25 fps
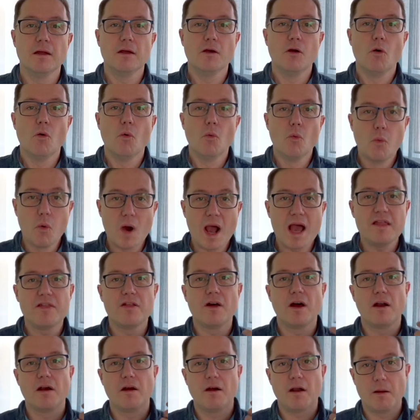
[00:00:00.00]

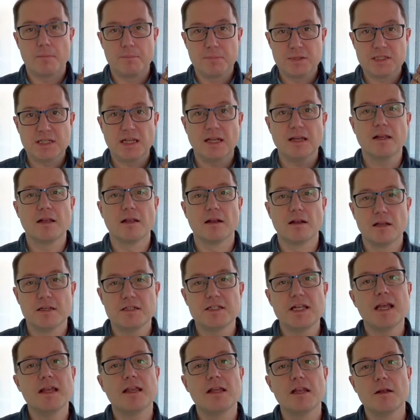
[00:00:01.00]
whether
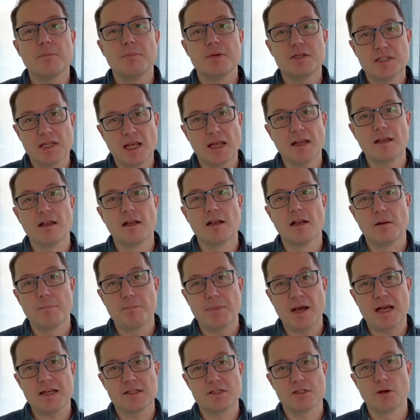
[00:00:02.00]
taking a particular
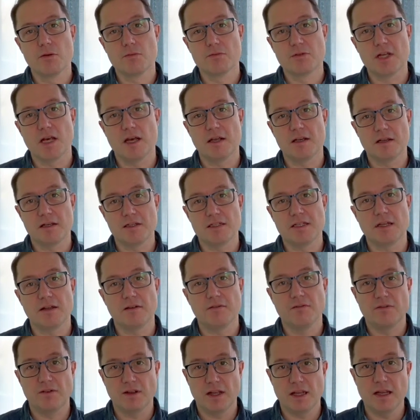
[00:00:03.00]
pass
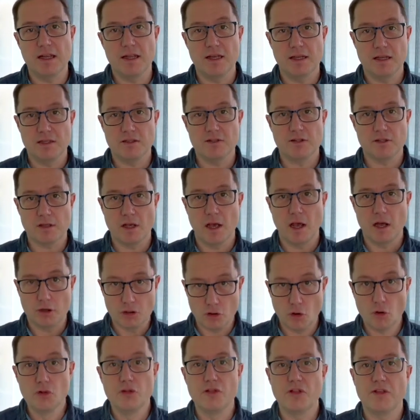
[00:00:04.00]
alternative is a
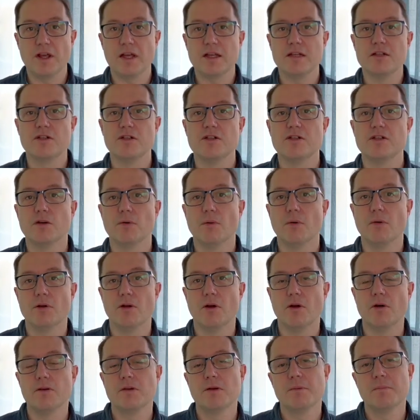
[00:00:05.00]
good thing to do or
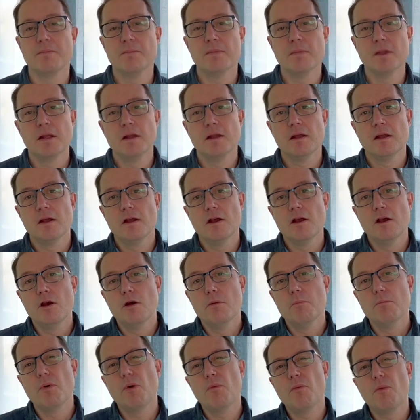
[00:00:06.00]
not.
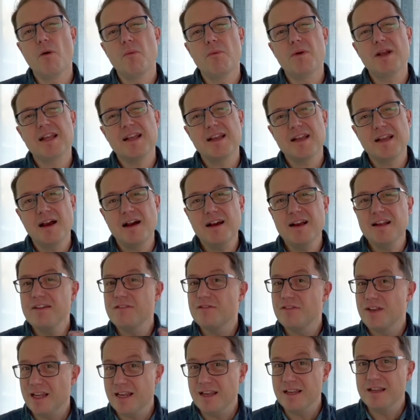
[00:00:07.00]
But what we kind of
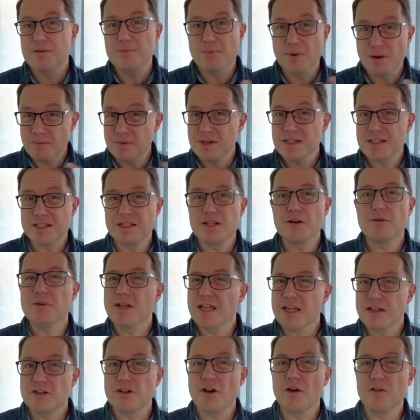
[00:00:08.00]
need, well, we still
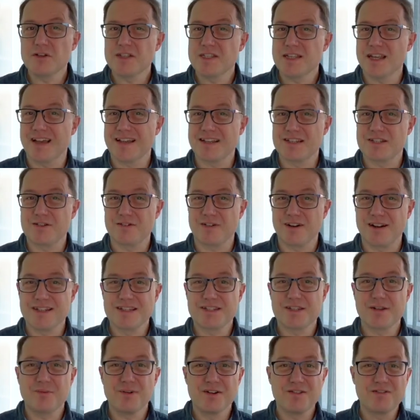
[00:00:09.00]
need context, right?
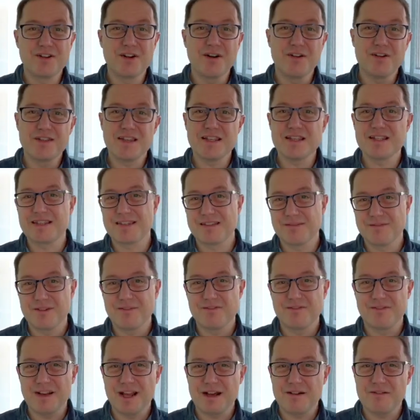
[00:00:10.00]
So we've
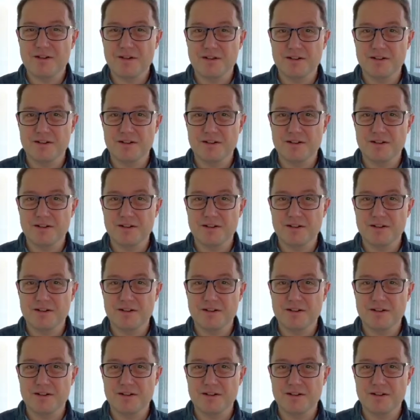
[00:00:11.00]
now got a